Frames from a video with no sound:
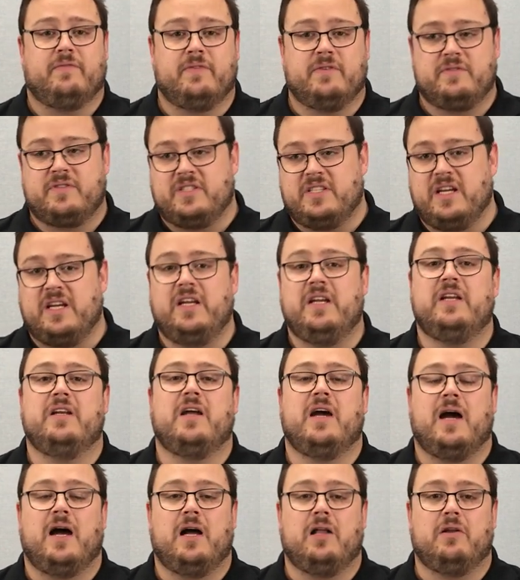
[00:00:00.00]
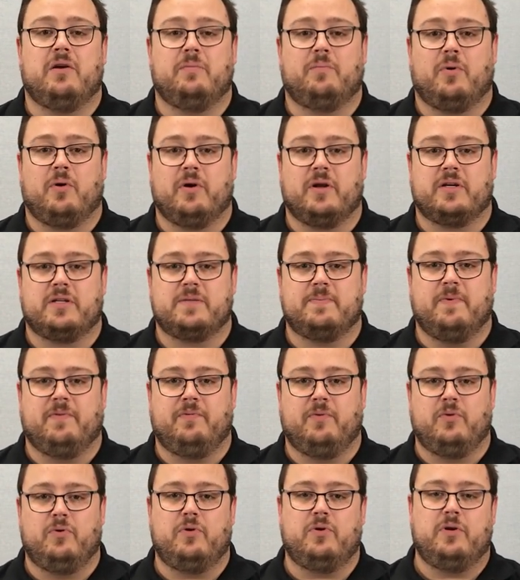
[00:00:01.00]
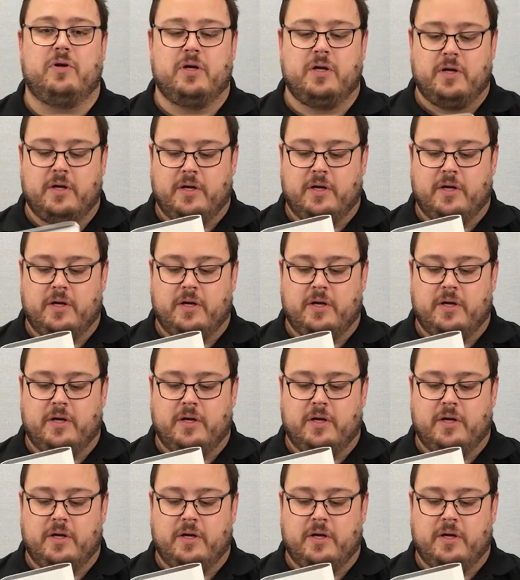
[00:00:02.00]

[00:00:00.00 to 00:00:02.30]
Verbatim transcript: seen Arlo products before,